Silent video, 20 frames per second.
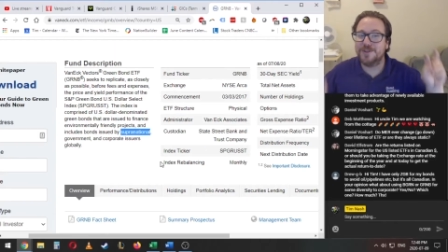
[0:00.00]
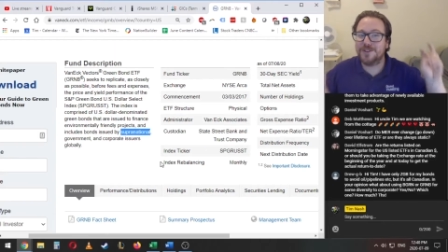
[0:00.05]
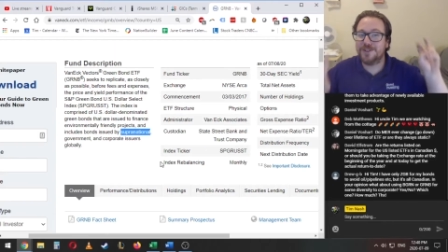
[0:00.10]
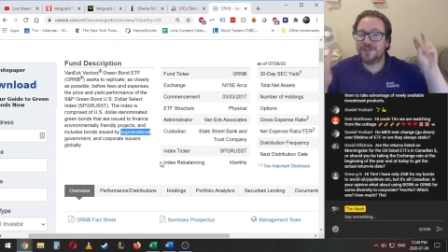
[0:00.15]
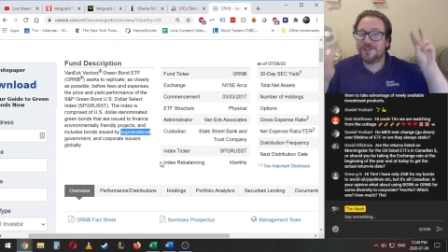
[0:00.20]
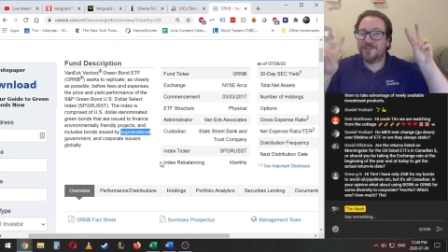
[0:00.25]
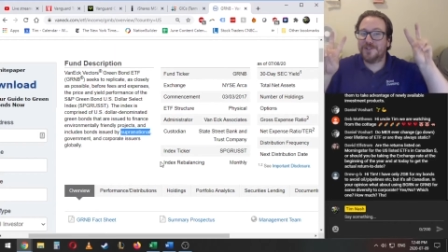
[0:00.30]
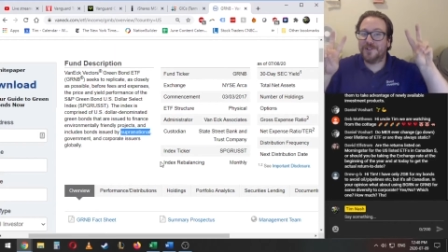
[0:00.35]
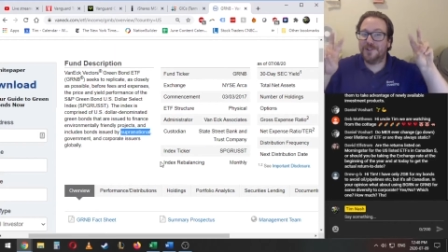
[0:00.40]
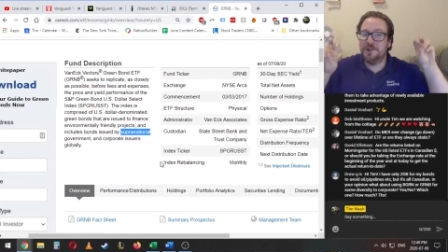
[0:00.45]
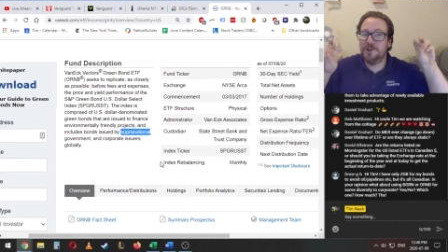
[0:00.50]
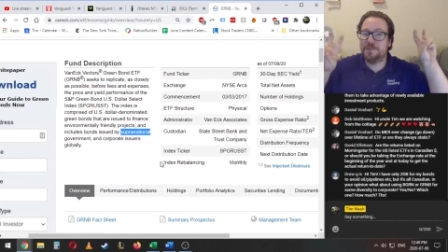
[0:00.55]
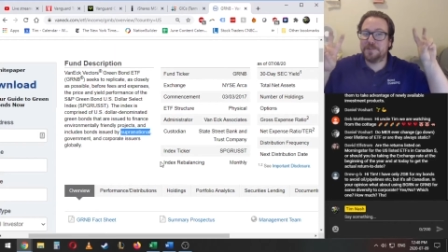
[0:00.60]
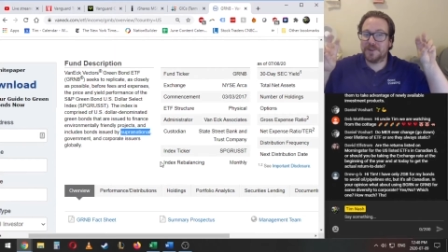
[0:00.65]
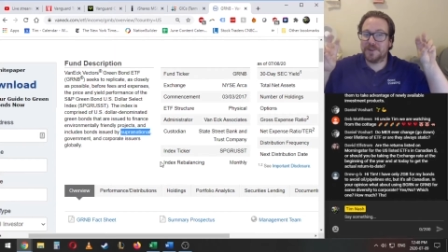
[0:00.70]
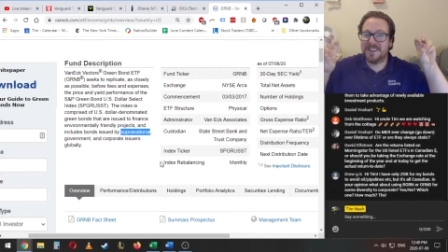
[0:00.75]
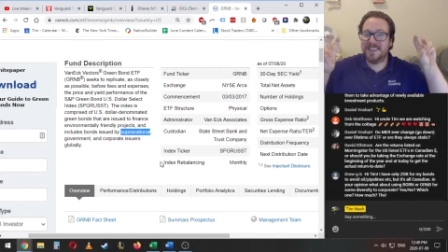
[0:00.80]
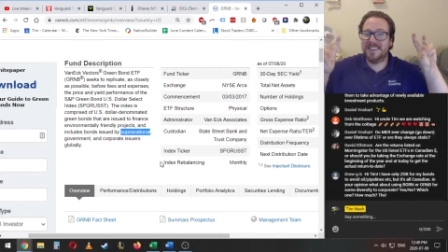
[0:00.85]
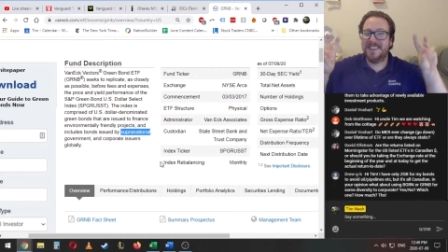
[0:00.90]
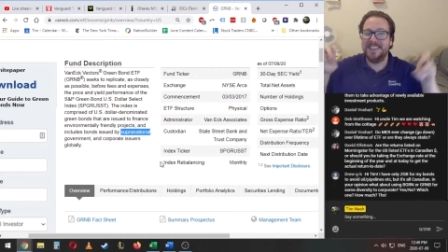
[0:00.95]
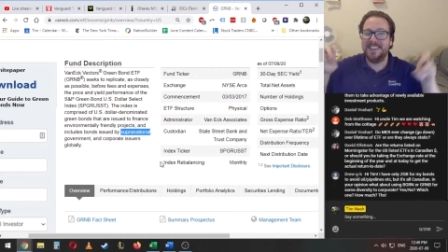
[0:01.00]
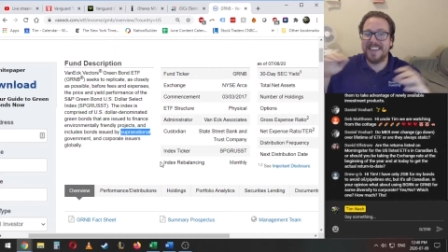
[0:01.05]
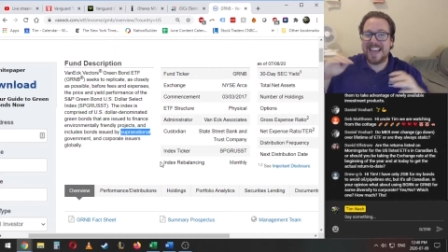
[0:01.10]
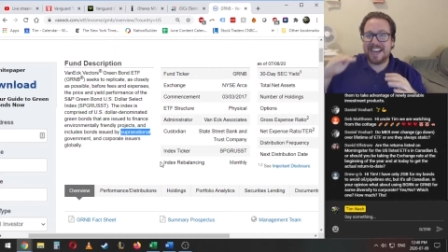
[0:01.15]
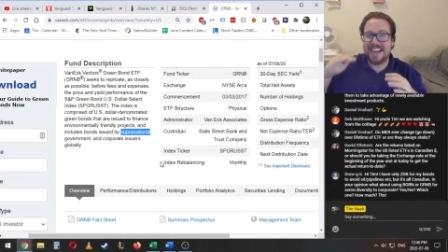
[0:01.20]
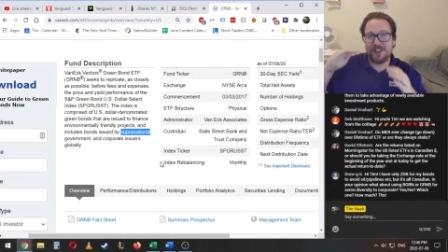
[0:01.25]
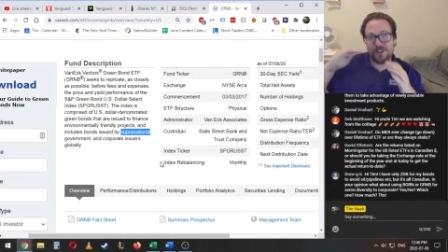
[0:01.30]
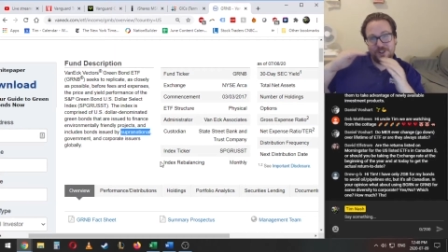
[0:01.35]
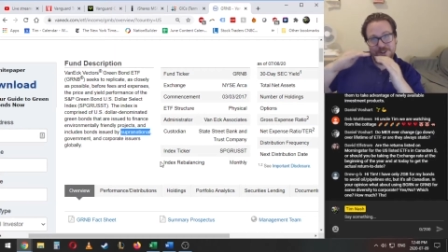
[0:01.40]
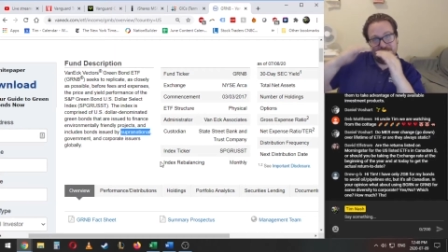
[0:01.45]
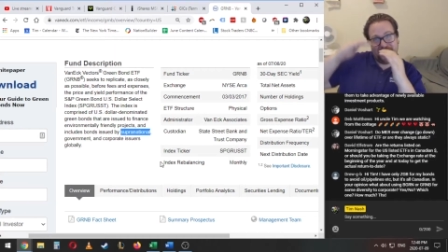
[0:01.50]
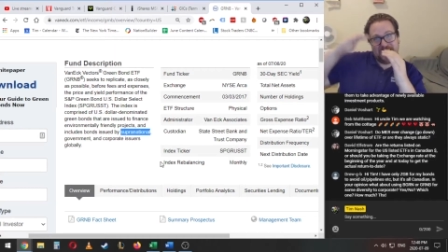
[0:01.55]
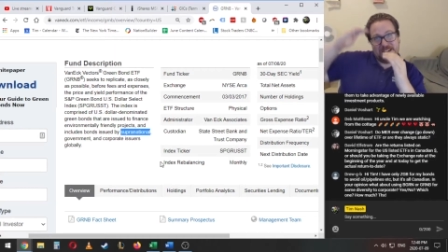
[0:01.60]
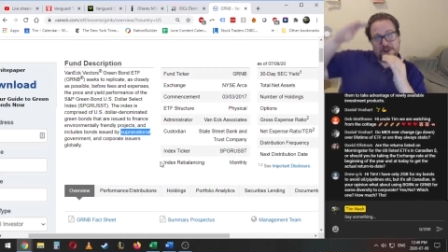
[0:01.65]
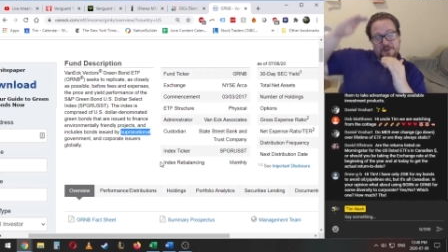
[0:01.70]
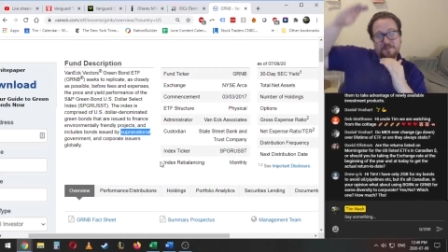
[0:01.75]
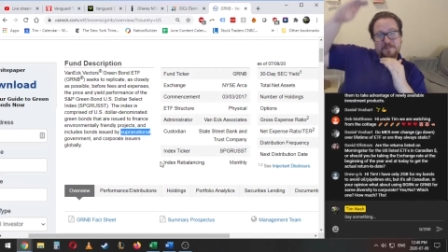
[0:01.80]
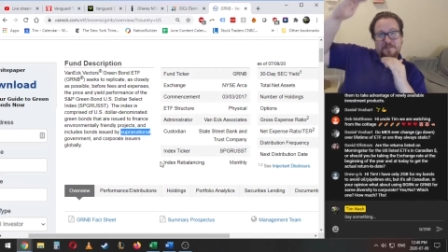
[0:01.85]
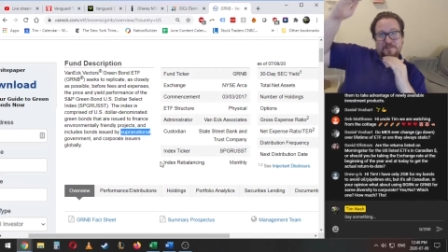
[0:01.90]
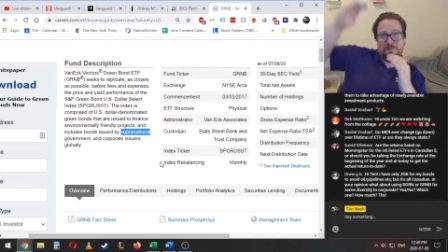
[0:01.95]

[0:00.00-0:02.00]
are supranational. They are